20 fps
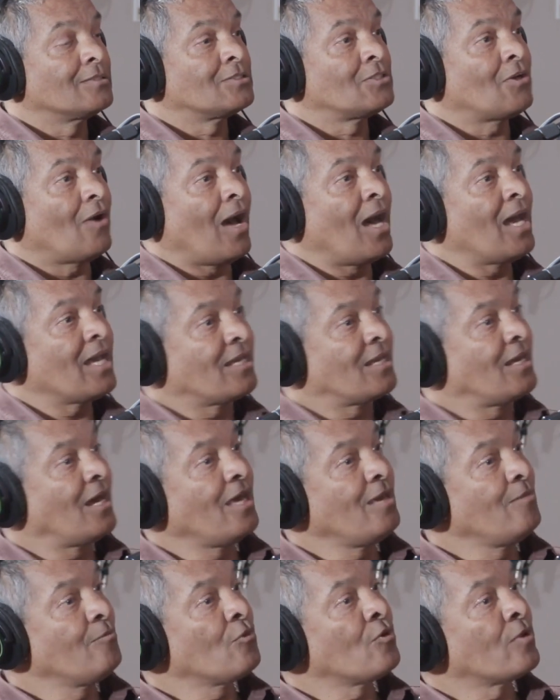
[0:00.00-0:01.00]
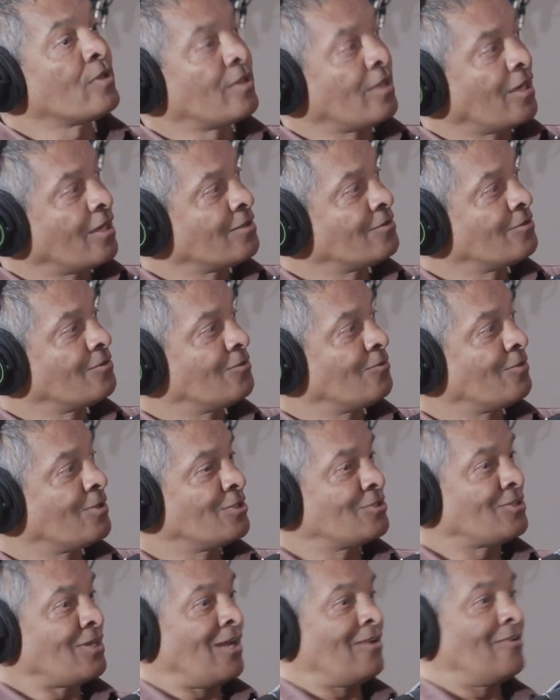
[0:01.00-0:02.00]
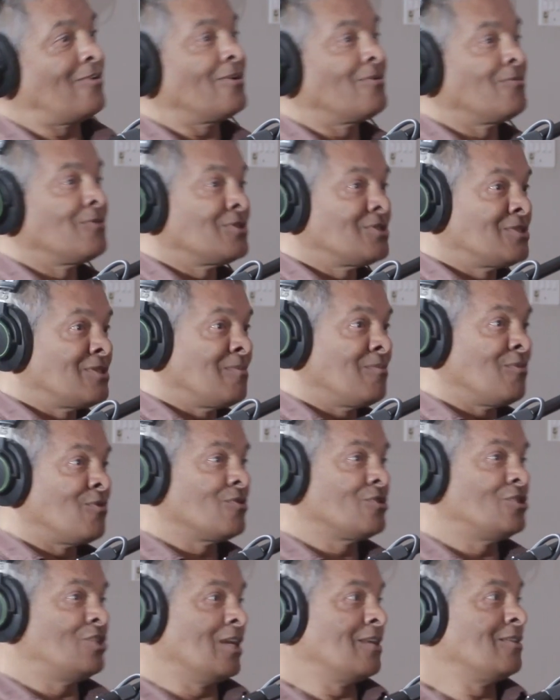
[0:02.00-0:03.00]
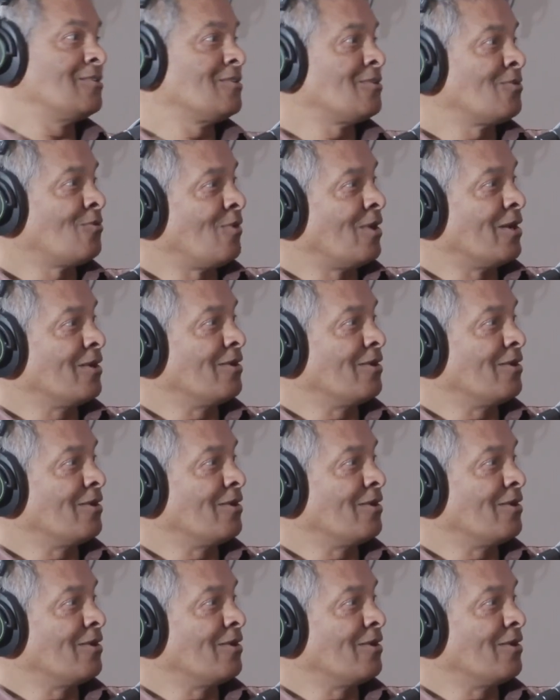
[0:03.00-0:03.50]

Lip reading: So I came with that, whereas Andre was the more gentle